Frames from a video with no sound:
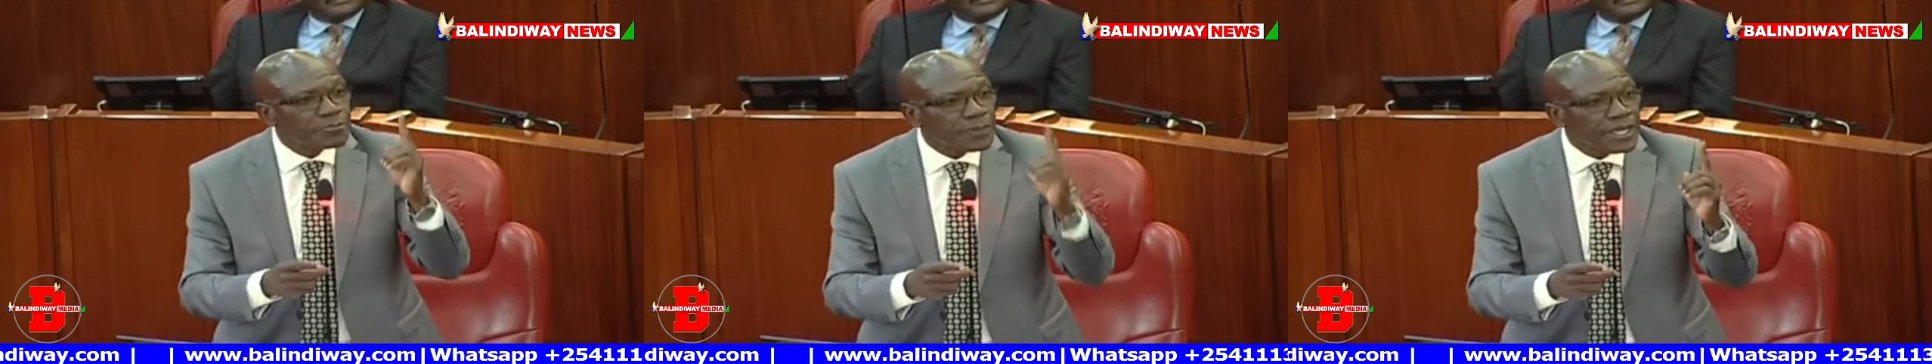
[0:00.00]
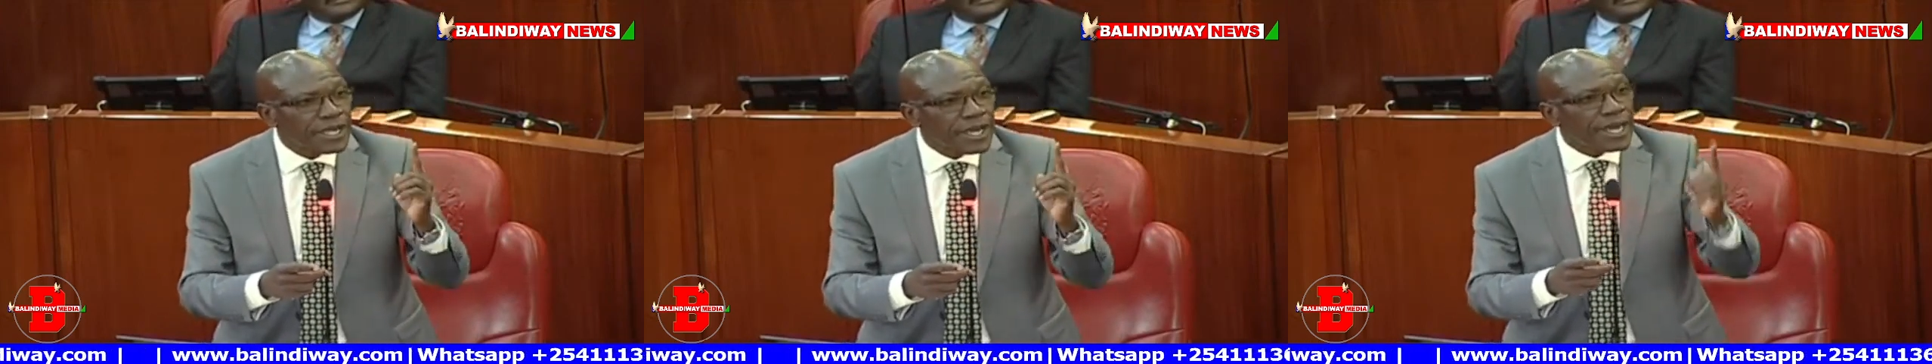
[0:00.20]

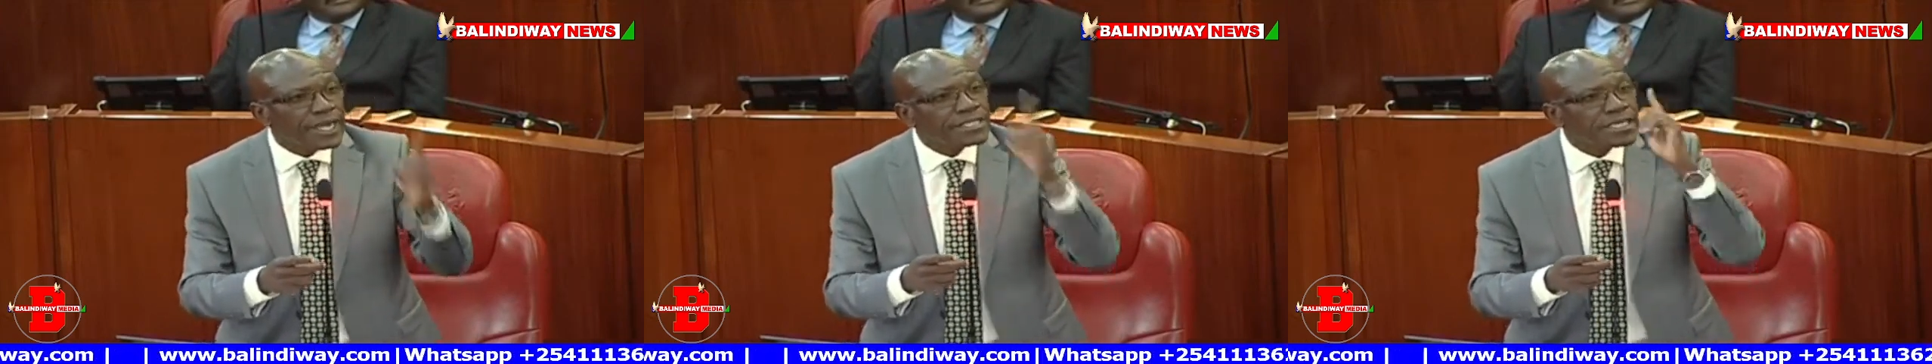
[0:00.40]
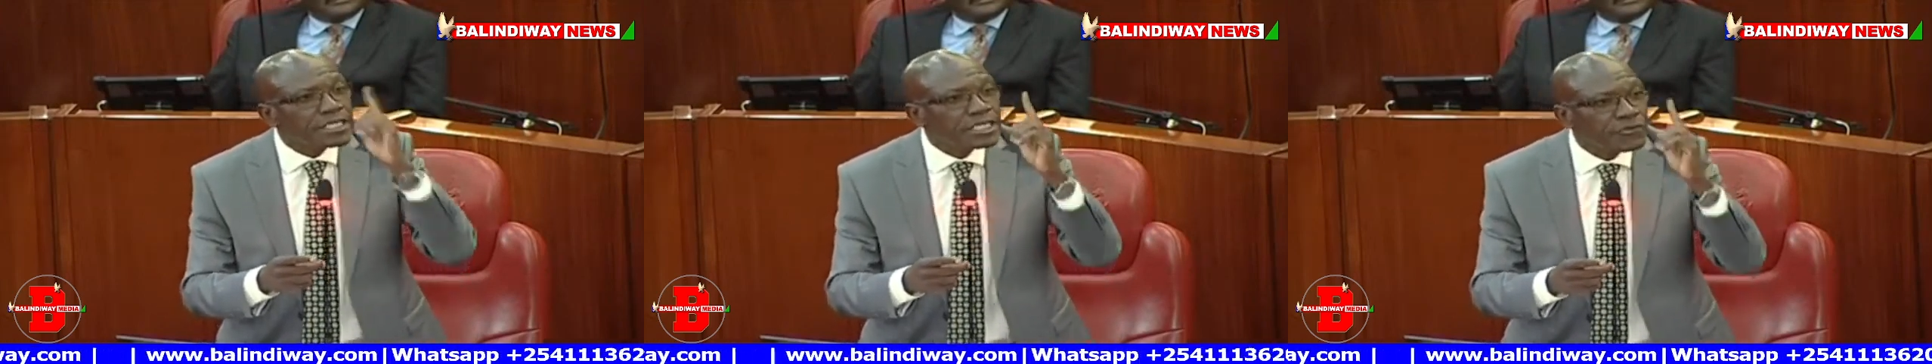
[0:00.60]
Speaker,
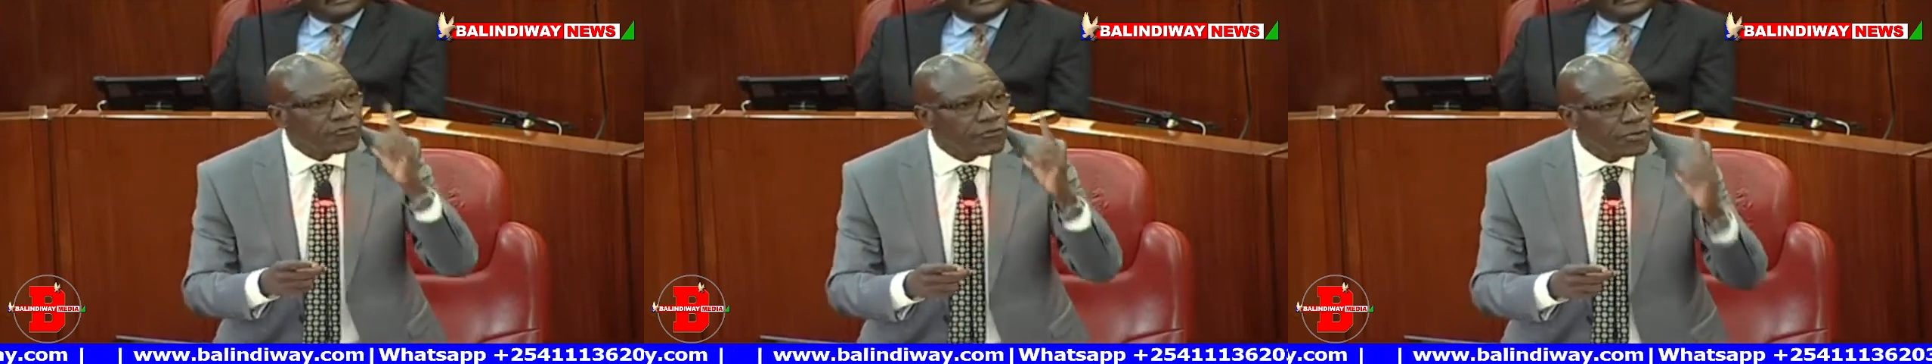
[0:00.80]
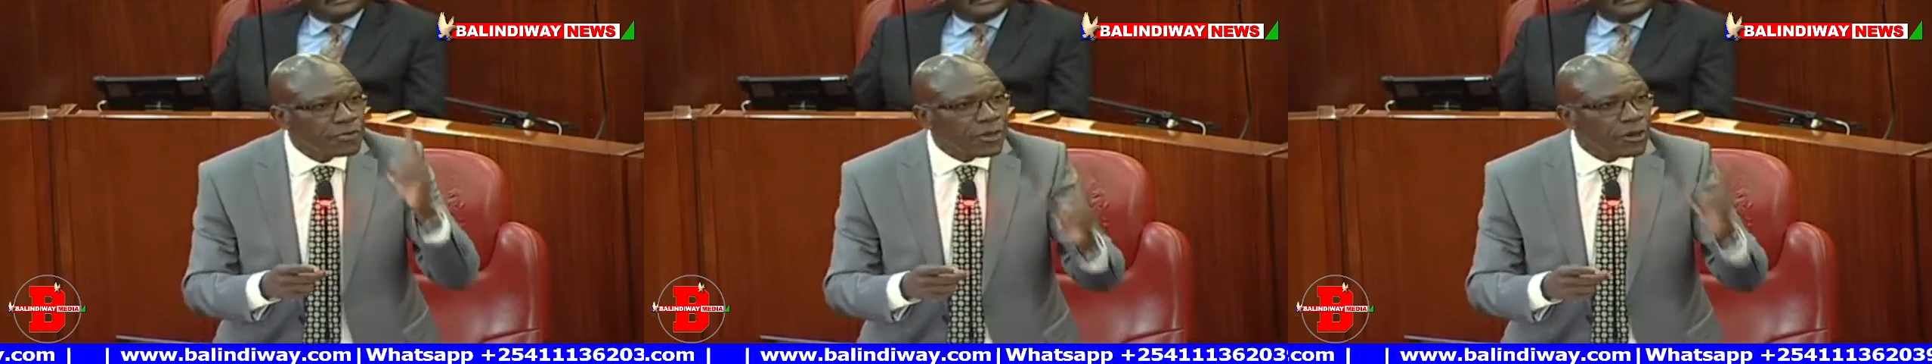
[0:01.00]
as the
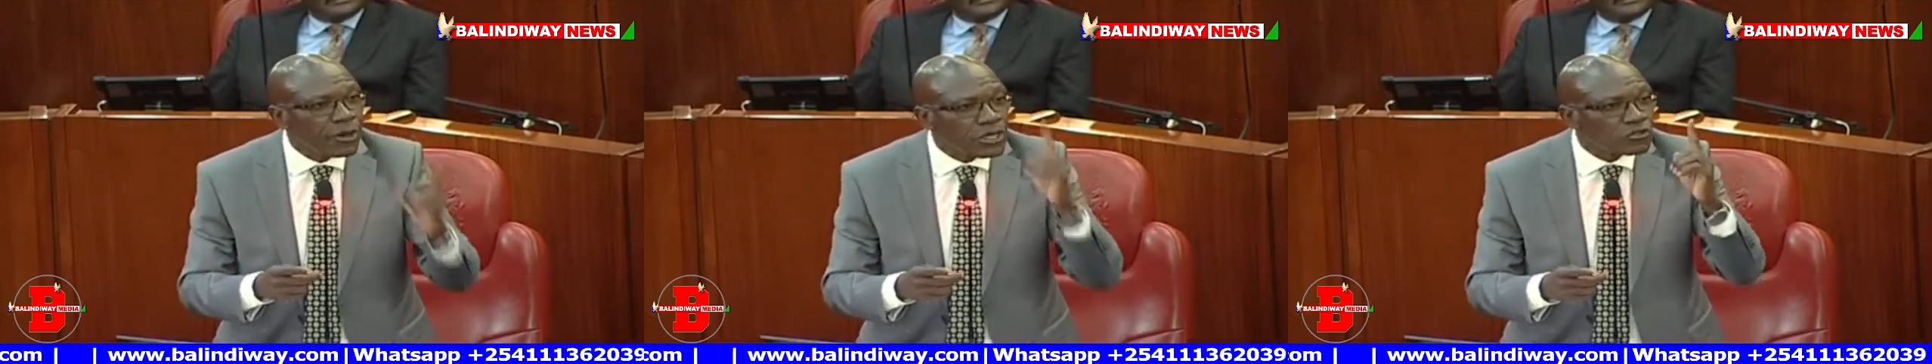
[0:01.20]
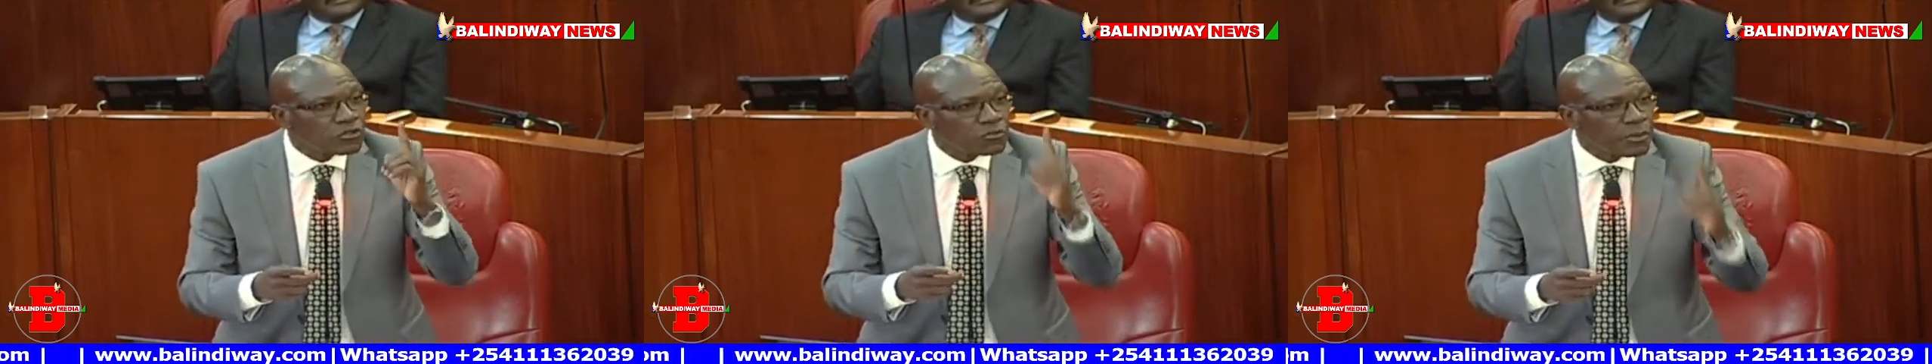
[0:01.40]
Chief Whip, I
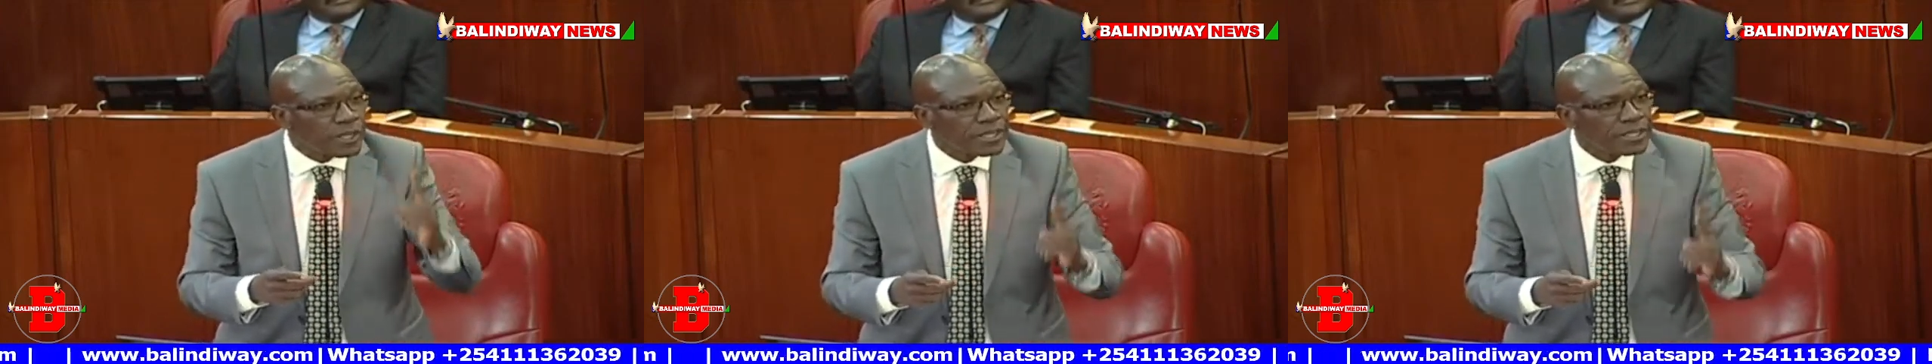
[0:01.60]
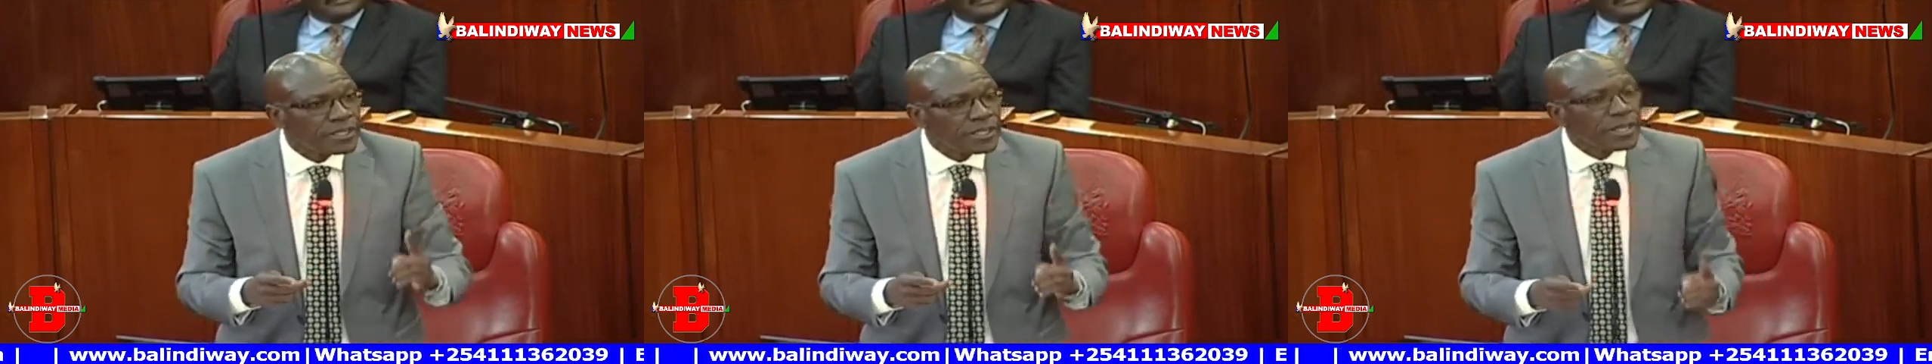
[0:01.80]
want to
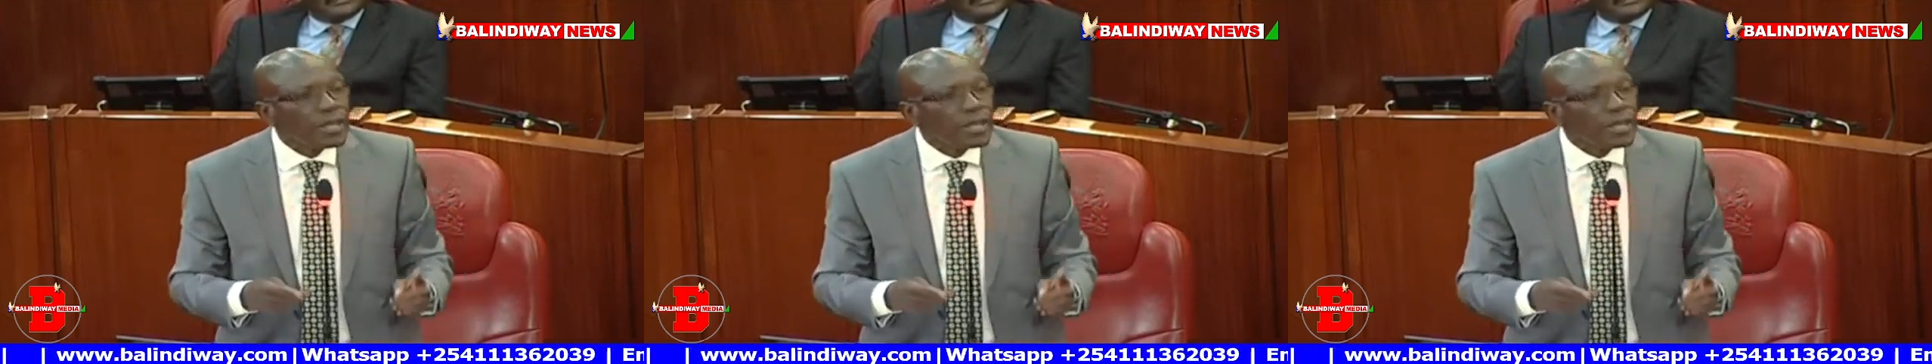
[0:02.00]
speak.